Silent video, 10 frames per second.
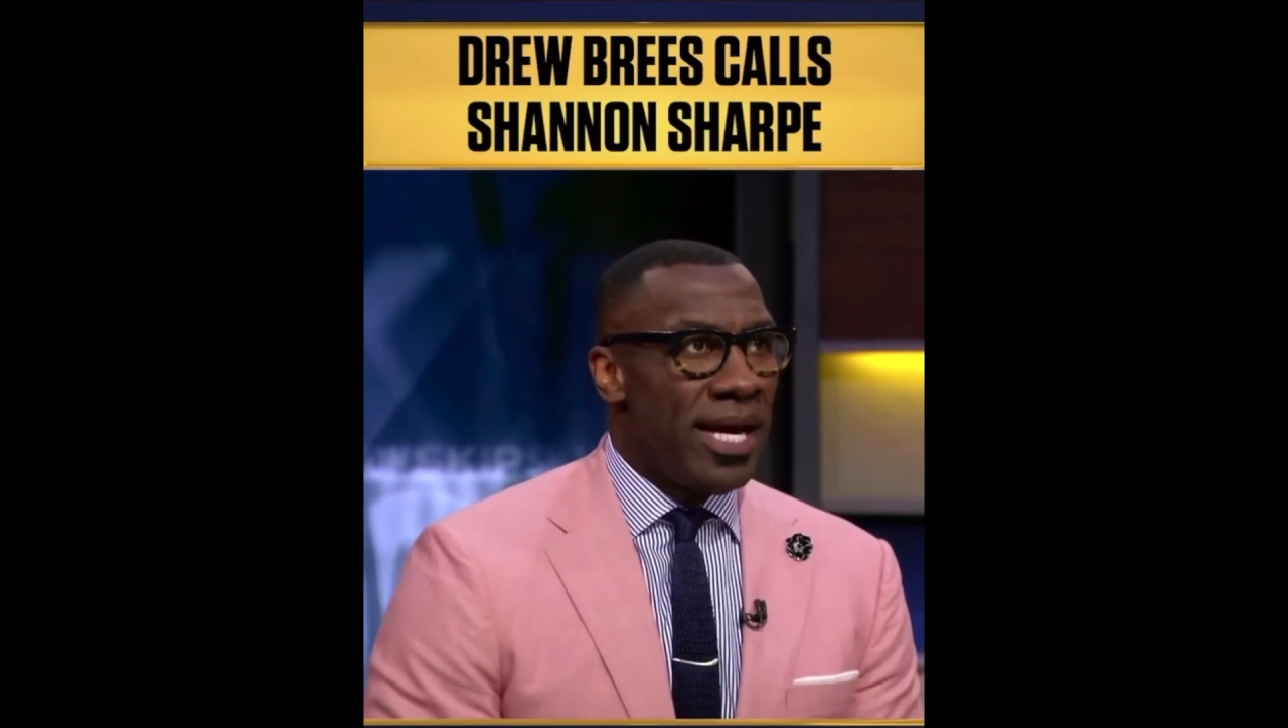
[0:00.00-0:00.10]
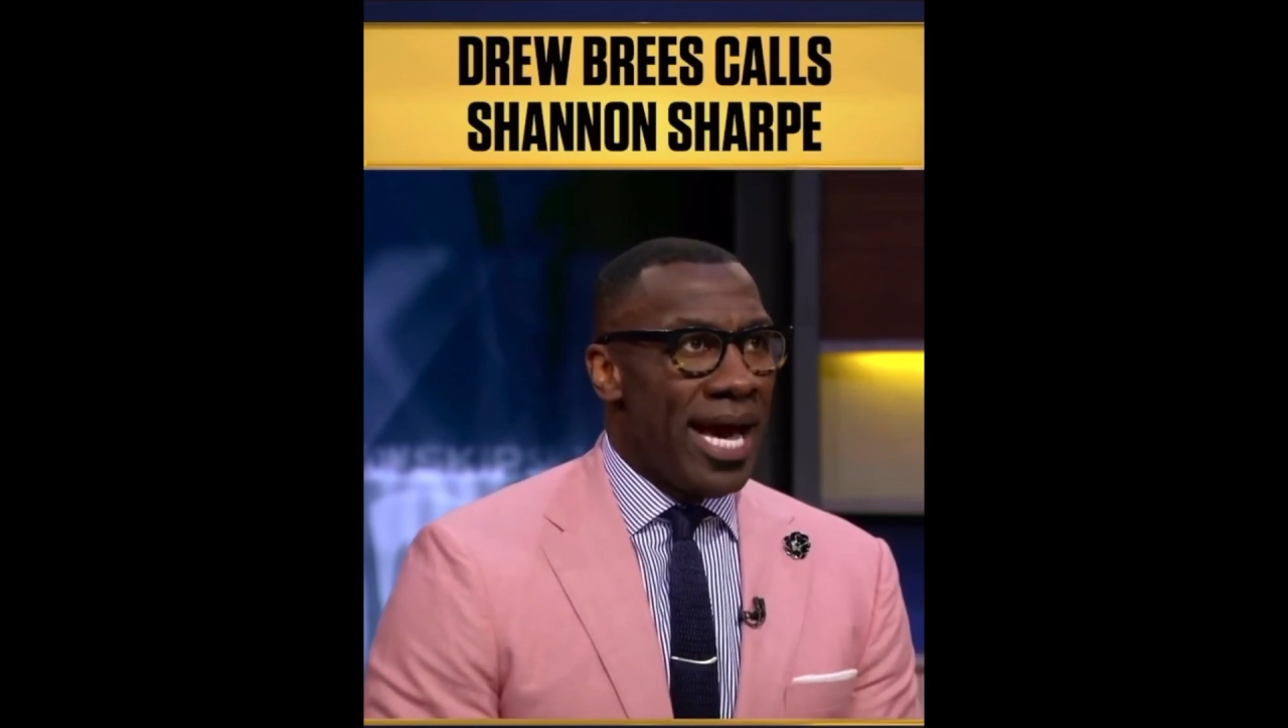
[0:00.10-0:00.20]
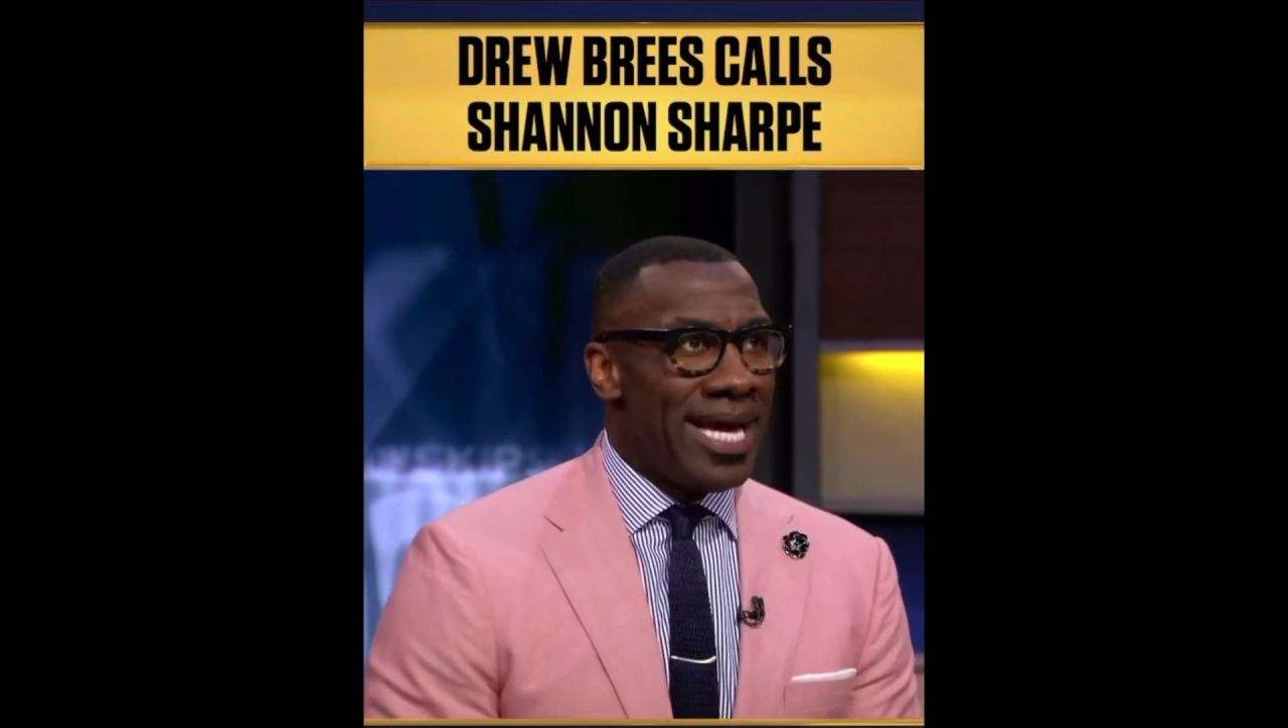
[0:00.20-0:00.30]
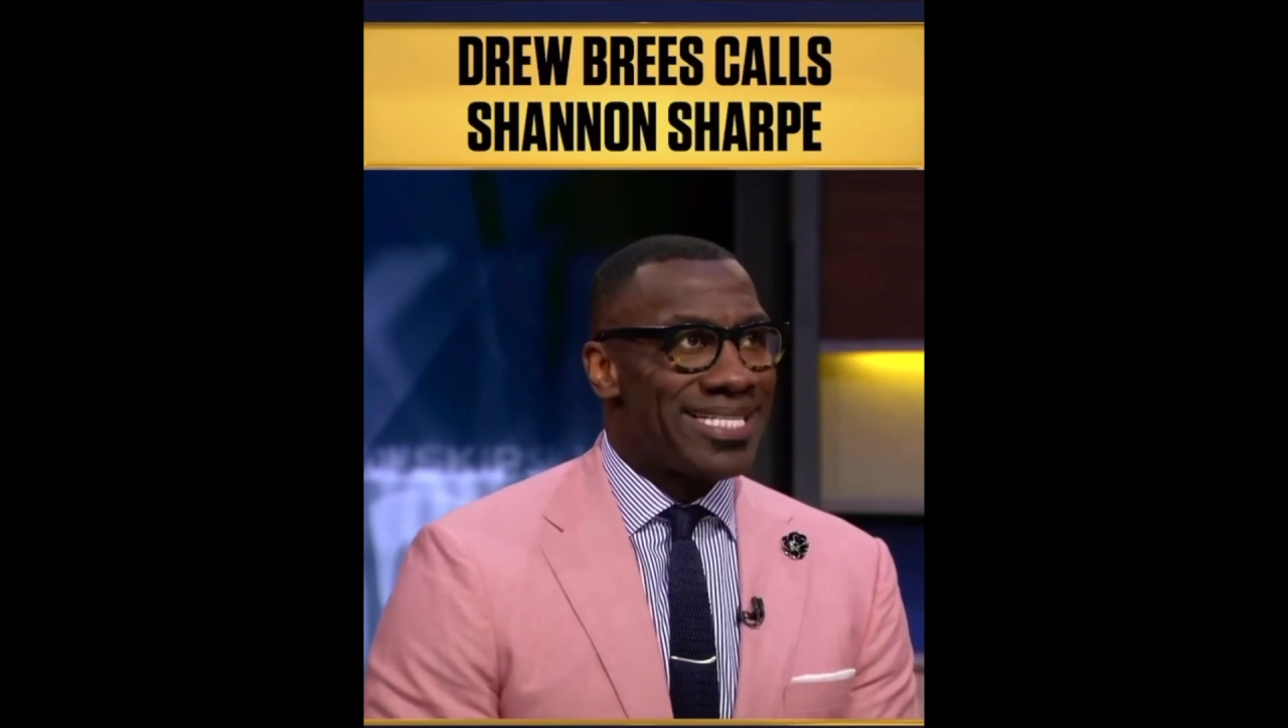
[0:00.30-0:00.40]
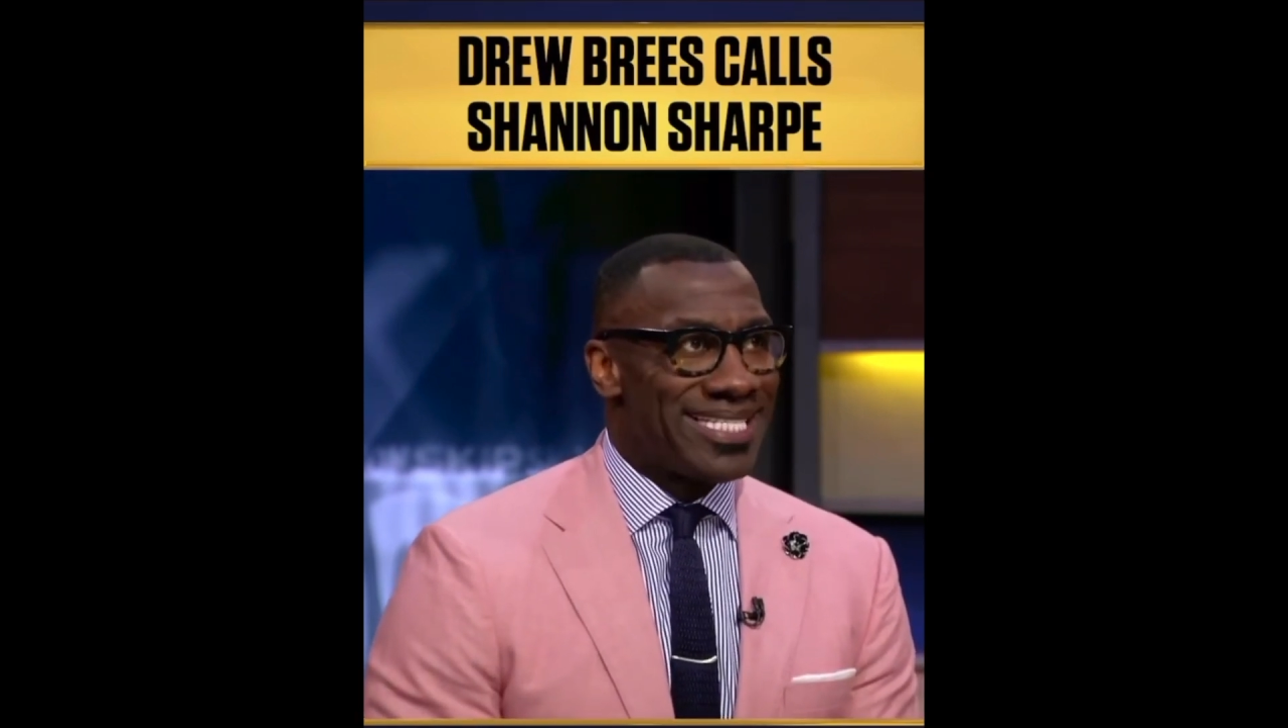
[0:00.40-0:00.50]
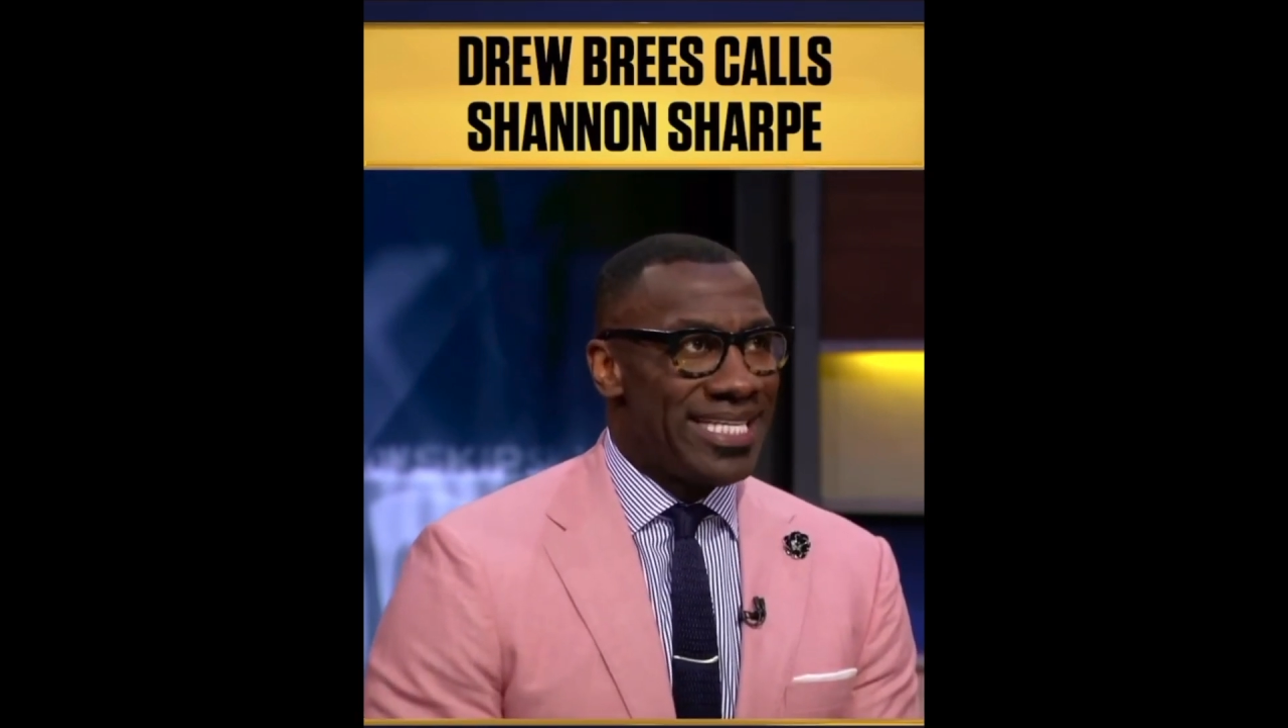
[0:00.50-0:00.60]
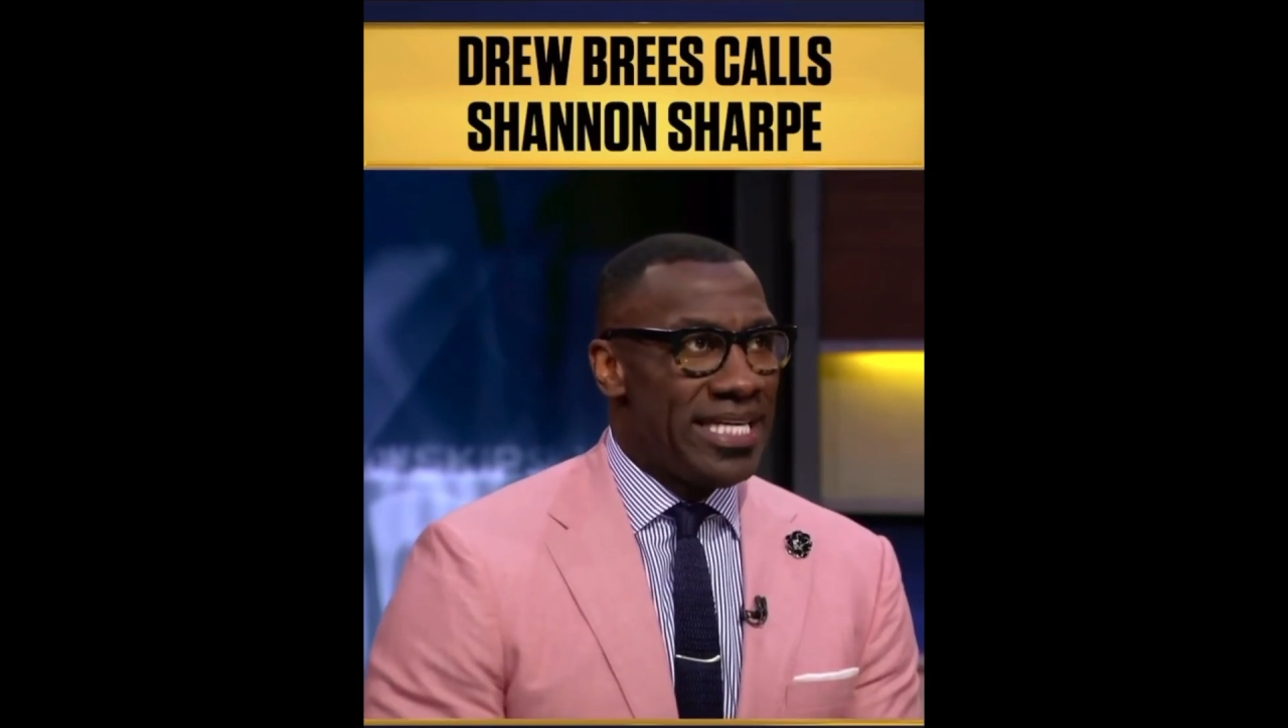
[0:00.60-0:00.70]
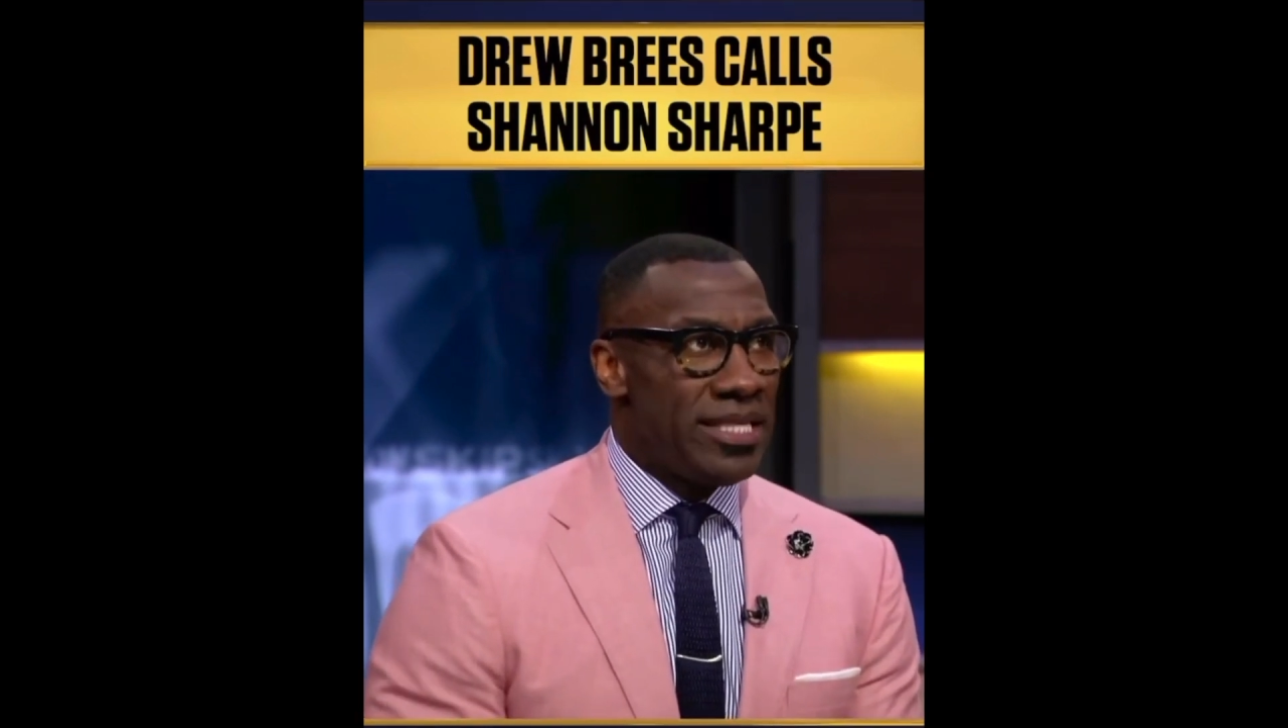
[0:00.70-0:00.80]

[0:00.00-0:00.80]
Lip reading: and see